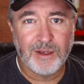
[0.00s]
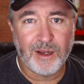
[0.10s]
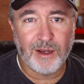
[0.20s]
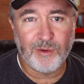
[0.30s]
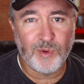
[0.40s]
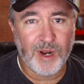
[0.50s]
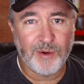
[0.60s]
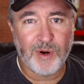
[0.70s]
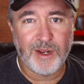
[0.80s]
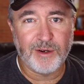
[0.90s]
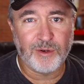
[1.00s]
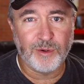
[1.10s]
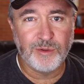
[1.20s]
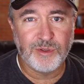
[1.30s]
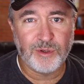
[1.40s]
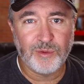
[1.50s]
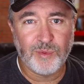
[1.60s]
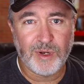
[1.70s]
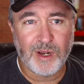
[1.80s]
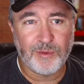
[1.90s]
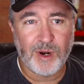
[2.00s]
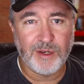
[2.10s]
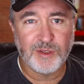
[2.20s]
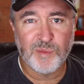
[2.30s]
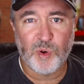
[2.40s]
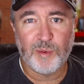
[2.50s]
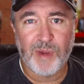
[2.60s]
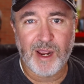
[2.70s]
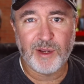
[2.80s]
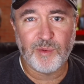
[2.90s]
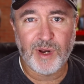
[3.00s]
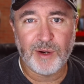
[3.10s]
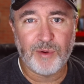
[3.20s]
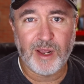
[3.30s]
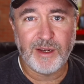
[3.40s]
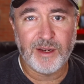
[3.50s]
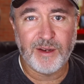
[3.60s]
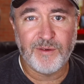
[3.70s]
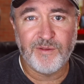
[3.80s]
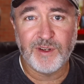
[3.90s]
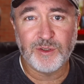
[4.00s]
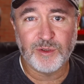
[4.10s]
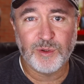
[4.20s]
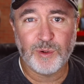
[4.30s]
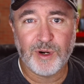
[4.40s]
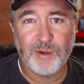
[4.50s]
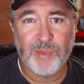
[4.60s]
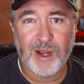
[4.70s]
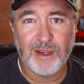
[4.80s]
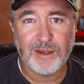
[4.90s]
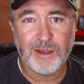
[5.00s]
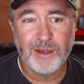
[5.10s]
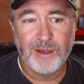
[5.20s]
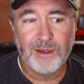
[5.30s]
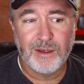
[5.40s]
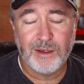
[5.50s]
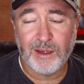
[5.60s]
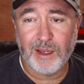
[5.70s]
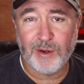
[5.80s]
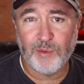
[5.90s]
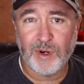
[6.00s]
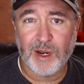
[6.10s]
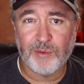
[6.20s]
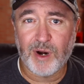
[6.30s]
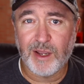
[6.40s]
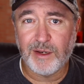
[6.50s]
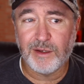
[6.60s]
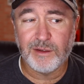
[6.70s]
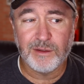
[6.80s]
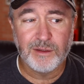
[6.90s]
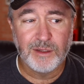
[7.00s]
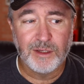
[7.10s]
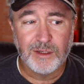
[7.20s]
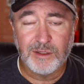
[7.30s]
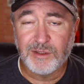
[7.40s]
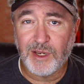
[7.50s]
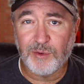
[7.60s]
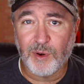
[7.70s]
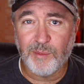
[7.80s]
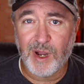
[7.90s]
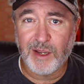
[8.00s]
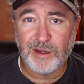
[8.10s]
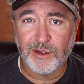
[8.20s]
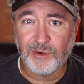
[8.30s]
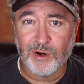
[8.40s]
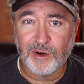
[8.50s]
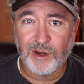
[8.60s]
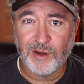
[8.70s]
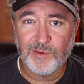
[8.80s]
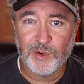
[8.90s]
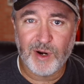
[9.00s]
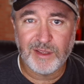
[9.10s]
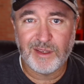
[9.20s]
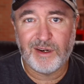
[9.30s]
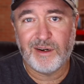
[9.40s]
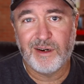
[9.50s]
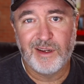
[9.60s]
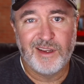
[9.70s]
When I ride a cruiser, when I ride a sport bike, when I ride an adventure touring bike, and when I ride a secret bike under our cover right there,